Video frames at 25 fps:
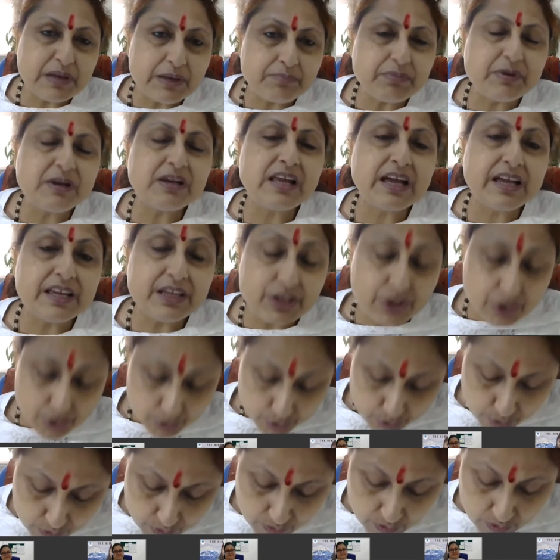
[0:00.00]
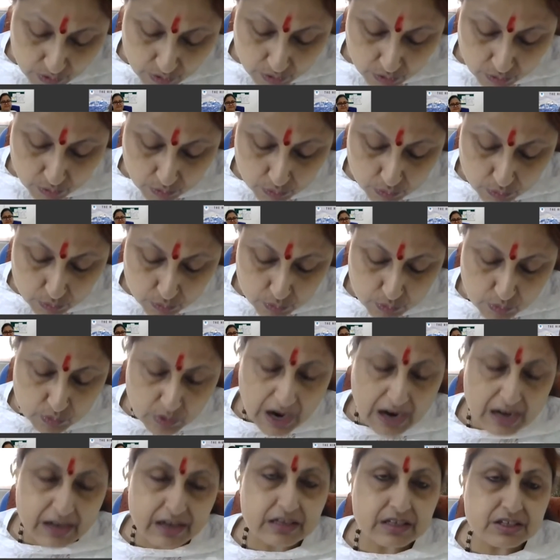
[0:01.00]
people like you,
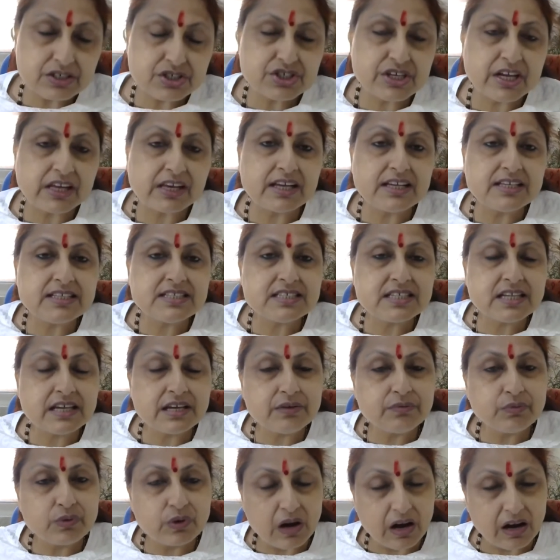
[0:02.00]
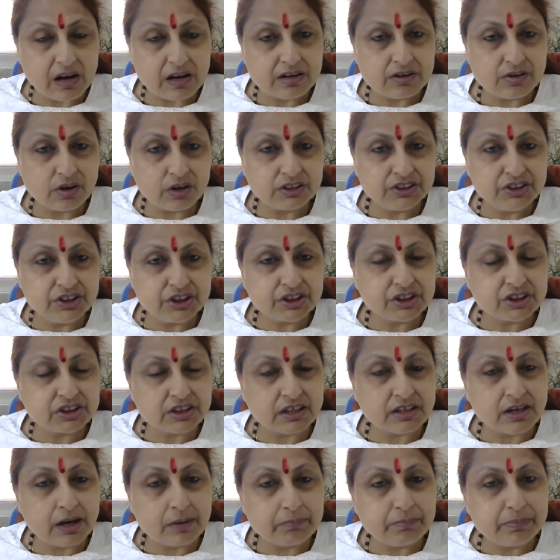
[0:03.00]
who I shall I say are not
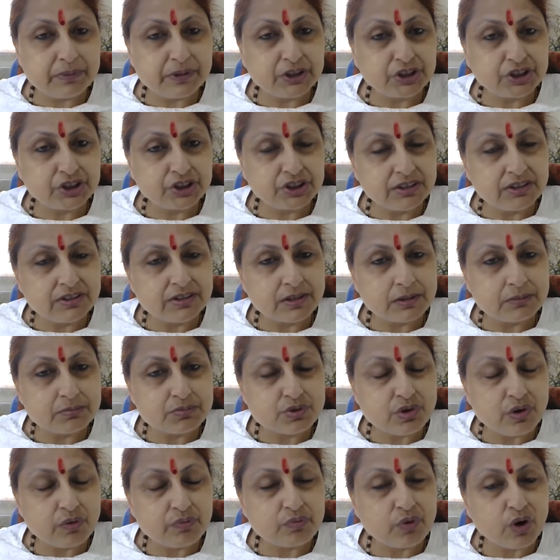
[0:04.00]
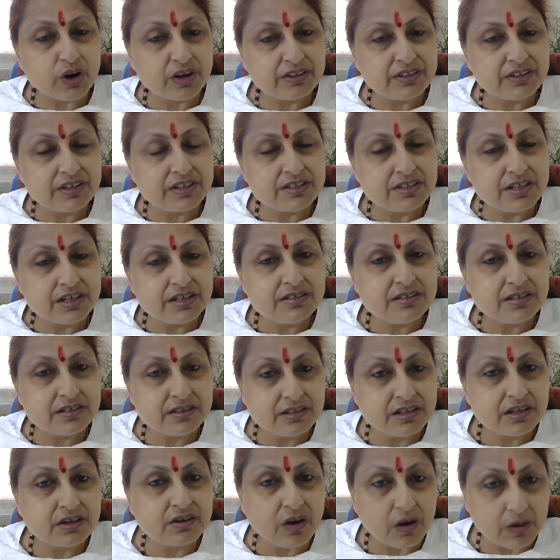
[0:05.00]
just accomplished in terms of what they
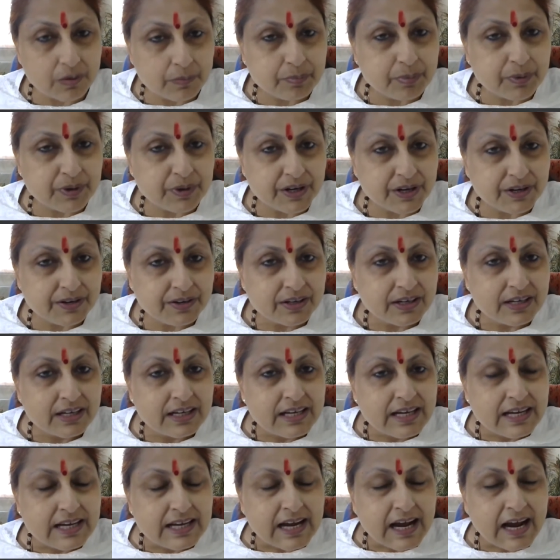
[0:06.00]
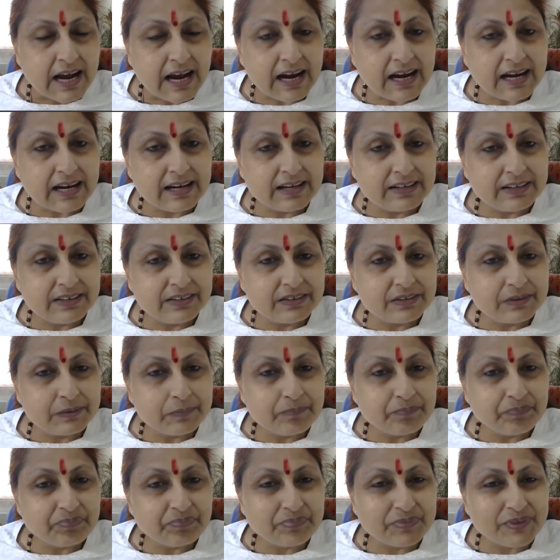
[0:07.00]
did in the corporate, and
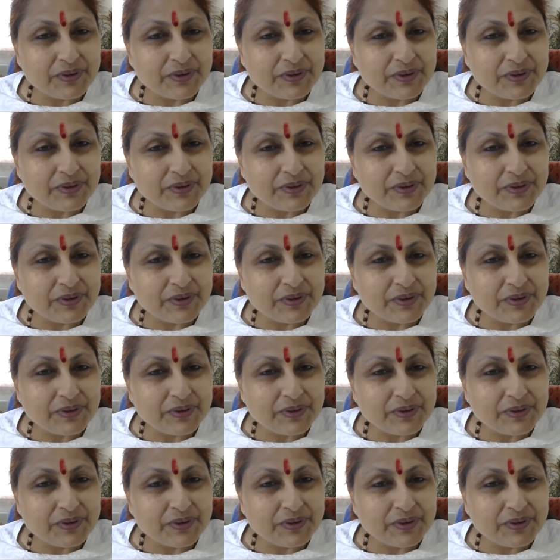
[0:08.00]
